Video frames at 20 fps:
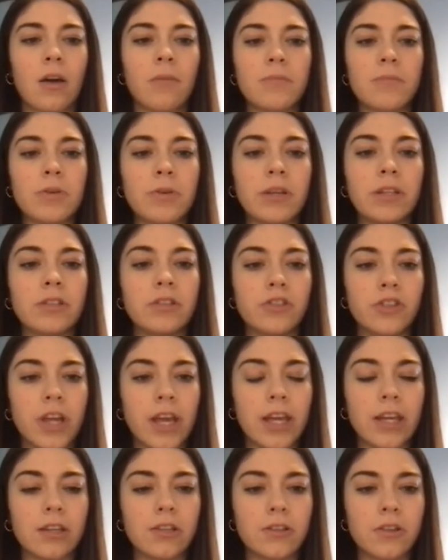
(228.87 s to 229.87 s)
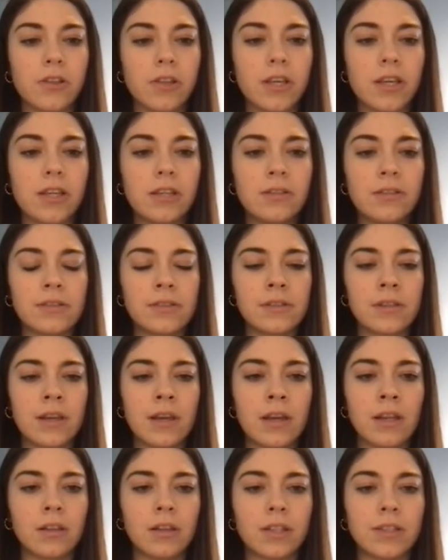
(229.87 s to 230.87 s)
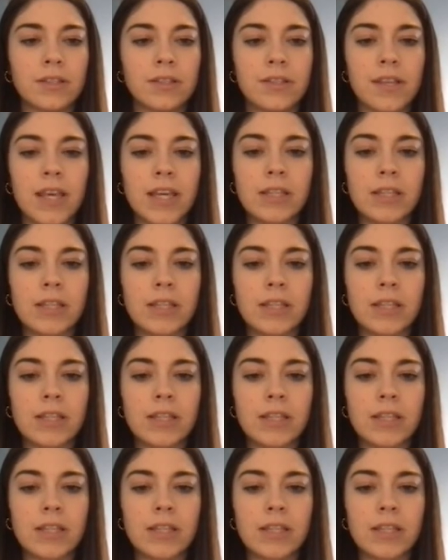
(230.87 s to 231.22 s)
You can change these. Let's say